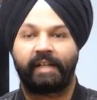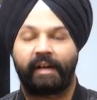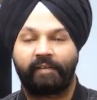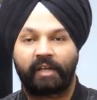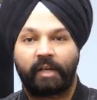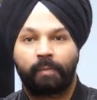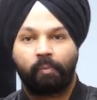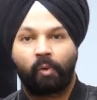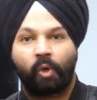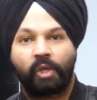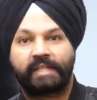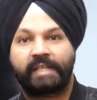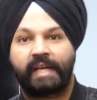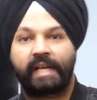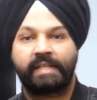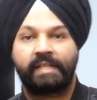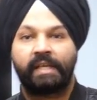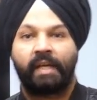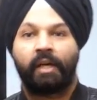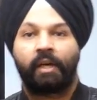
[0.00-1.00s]
Gravity pulls
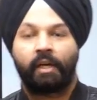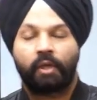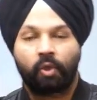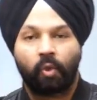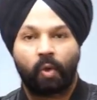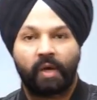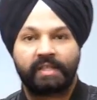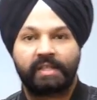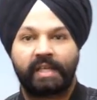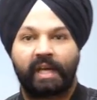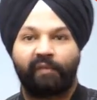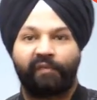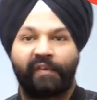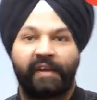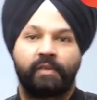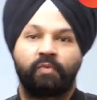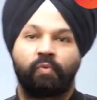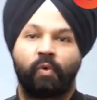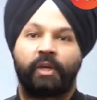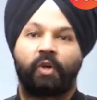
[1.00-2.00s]
us to a
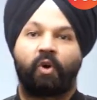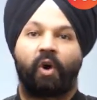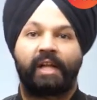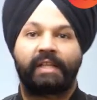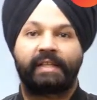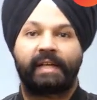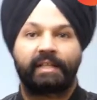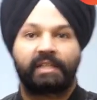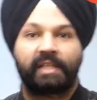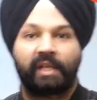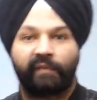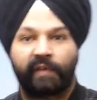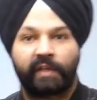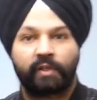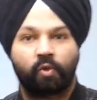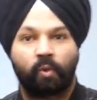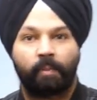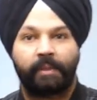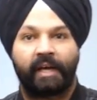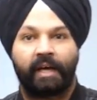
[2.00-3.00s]
surface. We call that
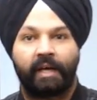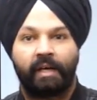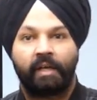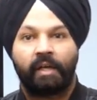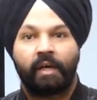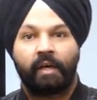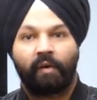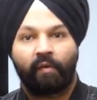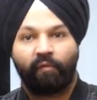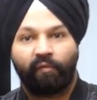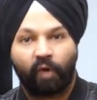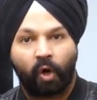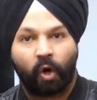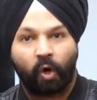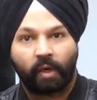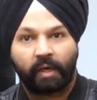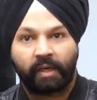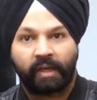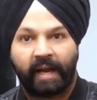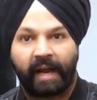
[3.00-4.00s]
surface to be a
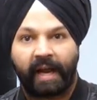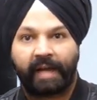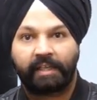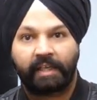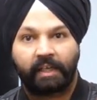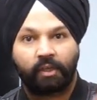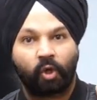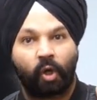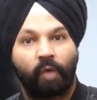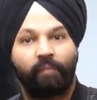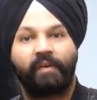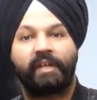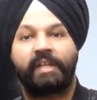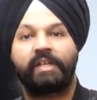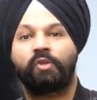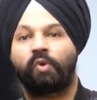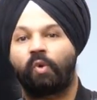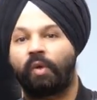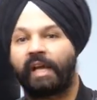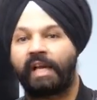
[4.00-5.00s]
floor, and the top
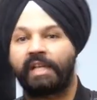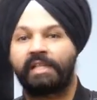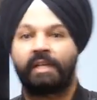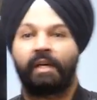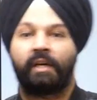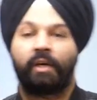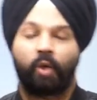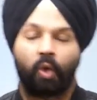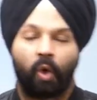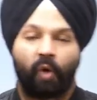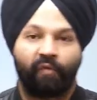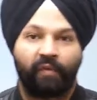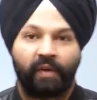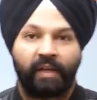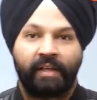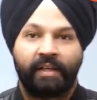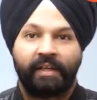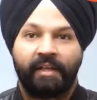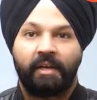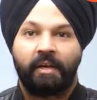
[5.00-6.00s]
one is known as roof.